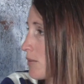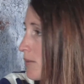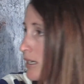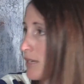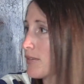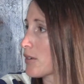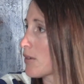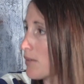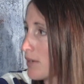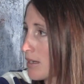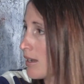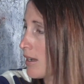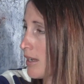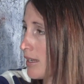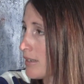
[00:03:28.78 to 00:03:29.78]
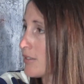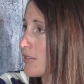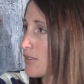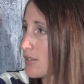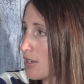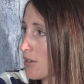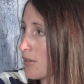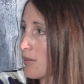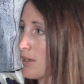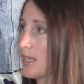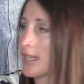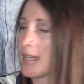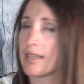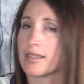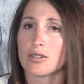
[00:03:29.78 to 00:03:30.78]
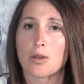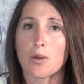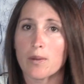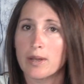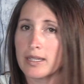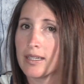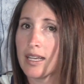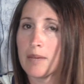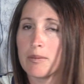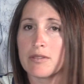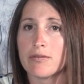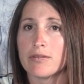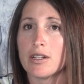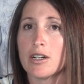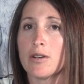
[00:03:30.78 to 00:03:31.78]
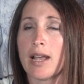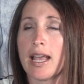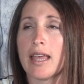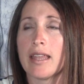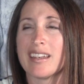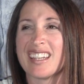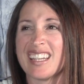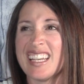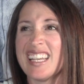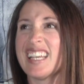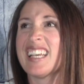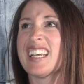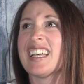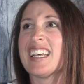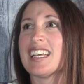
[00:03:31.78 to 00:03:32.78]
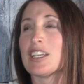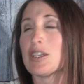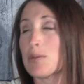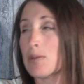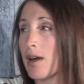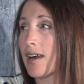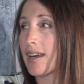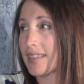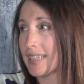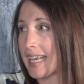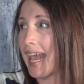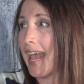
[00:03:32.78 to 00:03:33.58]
or whatever going on. And so it's going to ebb and flow, and you will hardly